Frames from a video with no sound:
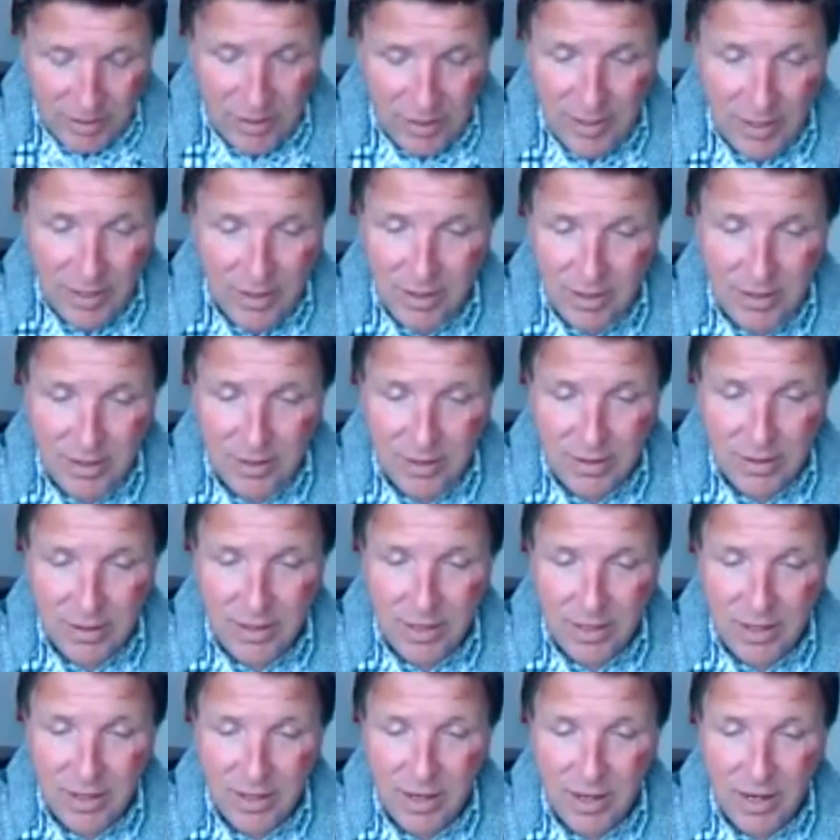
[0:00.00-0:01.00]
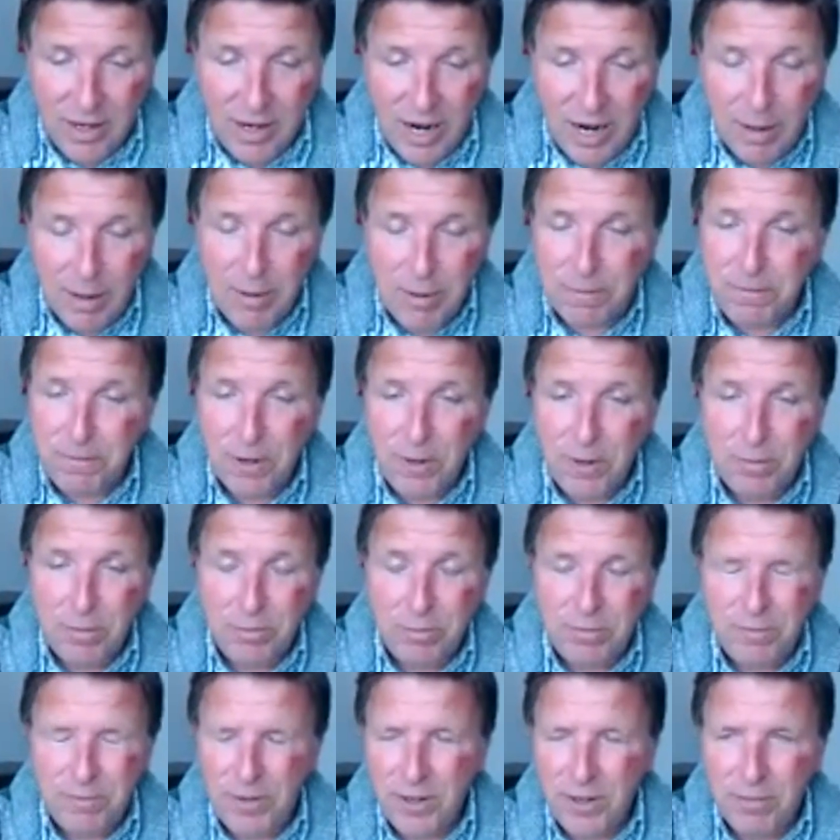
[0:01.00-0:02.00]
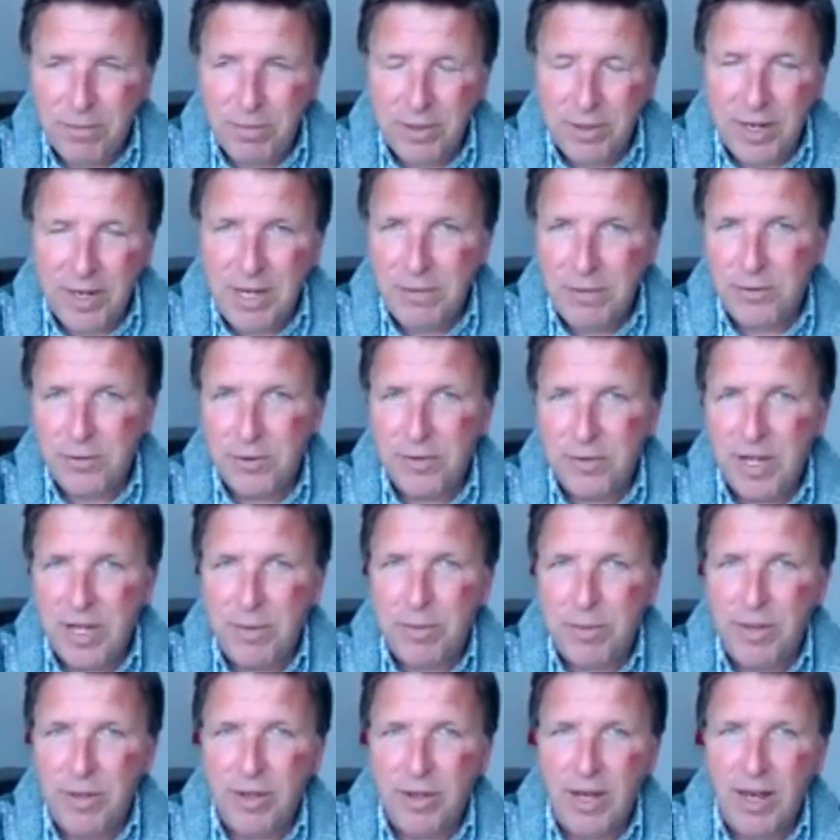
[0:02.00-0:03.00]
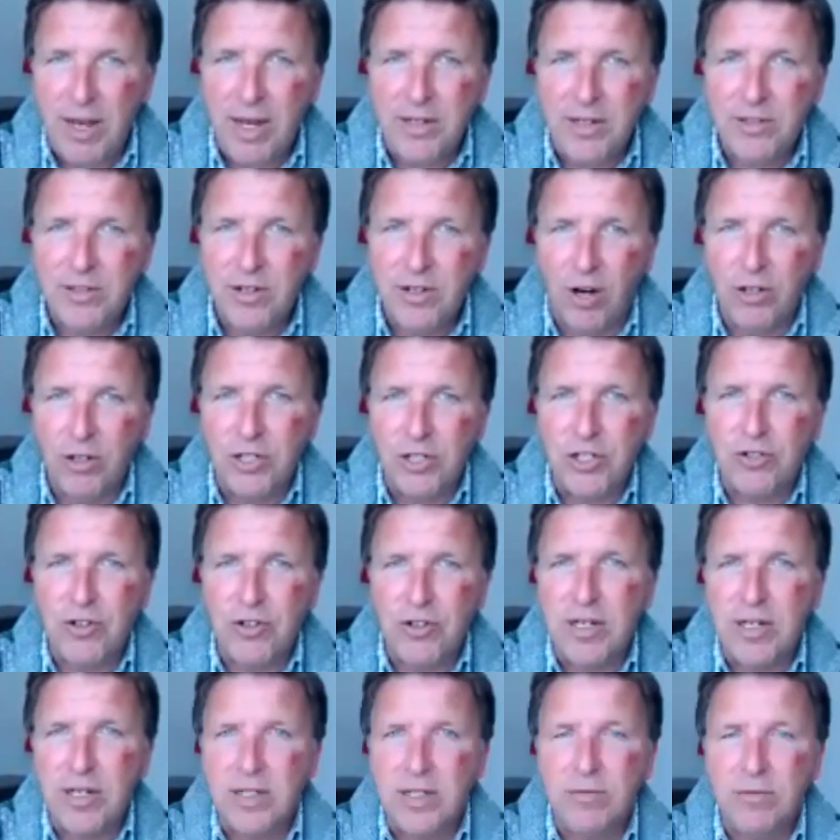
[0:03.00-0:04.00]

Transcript: Uh, I'm a firm firm believer of keeping your head on straight.